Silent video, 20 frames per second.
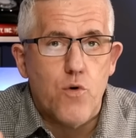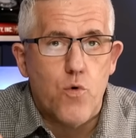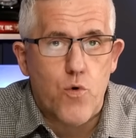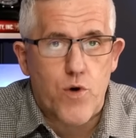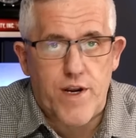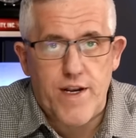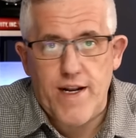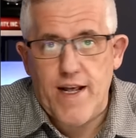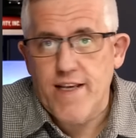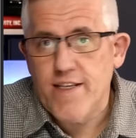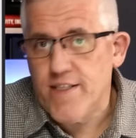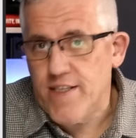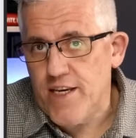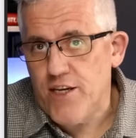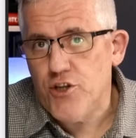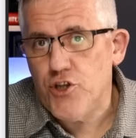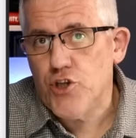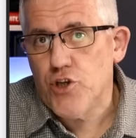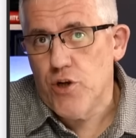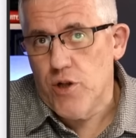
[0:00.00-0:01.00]

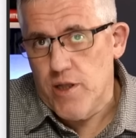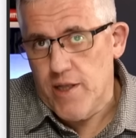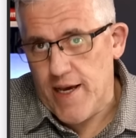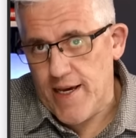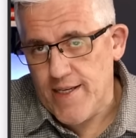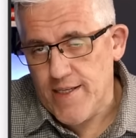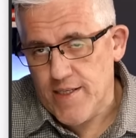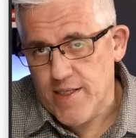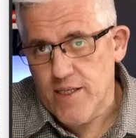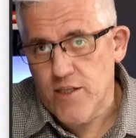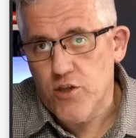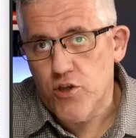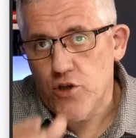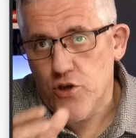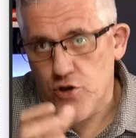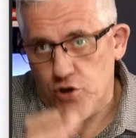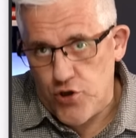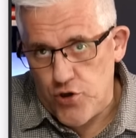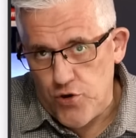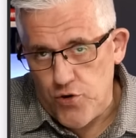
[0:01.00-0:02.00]
organizational
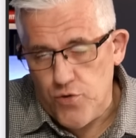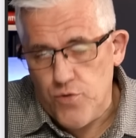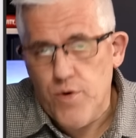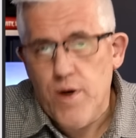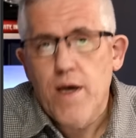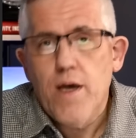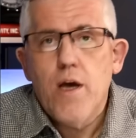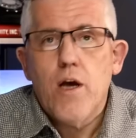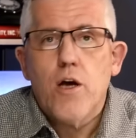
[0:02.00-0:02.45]
license to